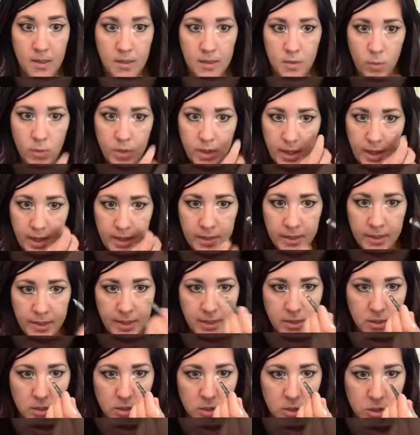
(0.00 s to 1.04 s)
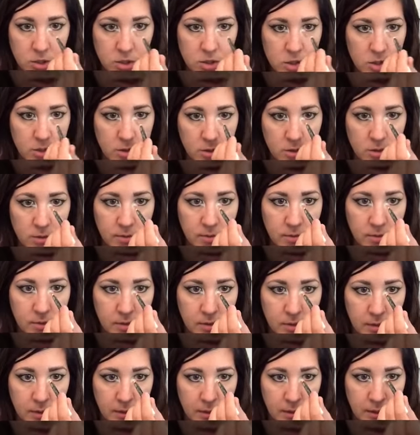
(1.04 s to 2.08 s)
then what I liked to do
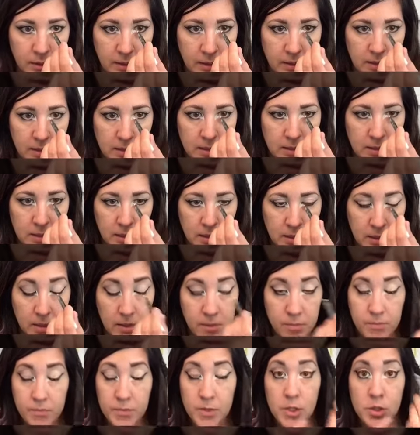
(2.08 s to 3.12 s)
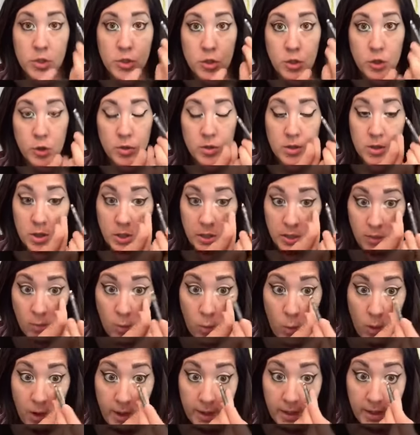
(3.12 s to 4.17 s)
is use the
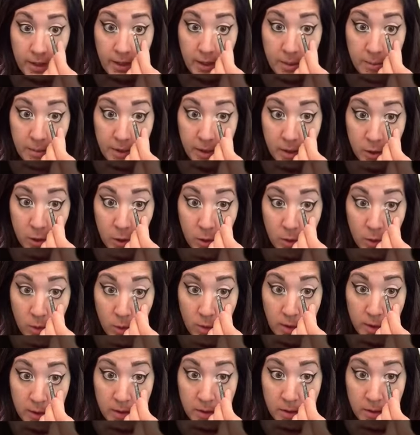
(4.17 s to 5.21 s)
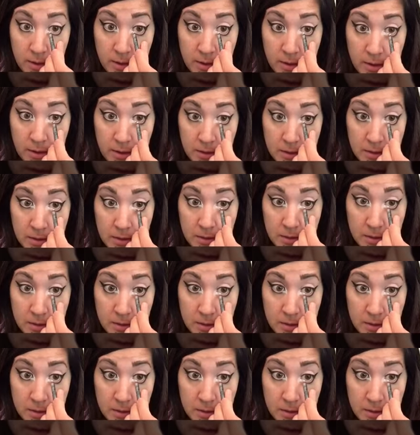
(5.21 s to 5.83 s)
white on my lower waterline,